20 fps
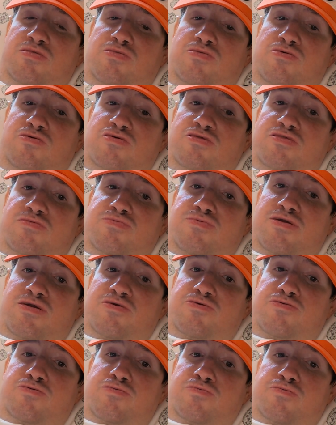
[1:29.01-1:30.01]
lost to
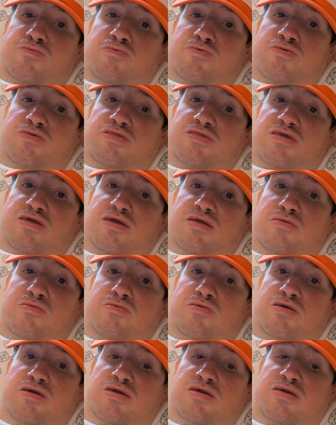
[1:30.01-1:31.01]
Vancouver on
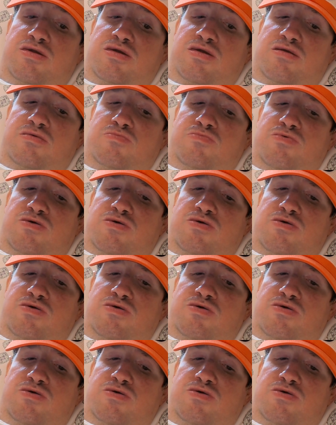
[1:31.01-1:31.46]
Saturday. And